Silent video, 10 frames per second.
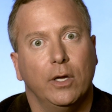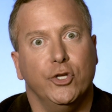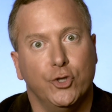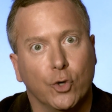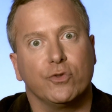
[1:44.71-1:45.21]

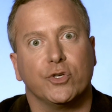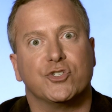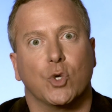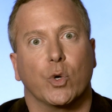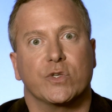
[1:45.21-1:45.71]
You're the
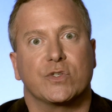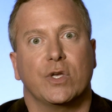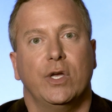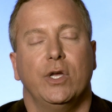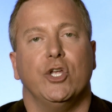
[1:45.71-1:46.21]

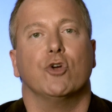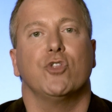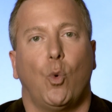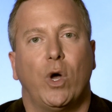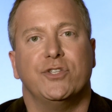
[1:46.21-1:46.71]
source. You're
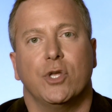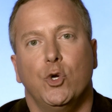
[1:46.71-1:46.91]
the one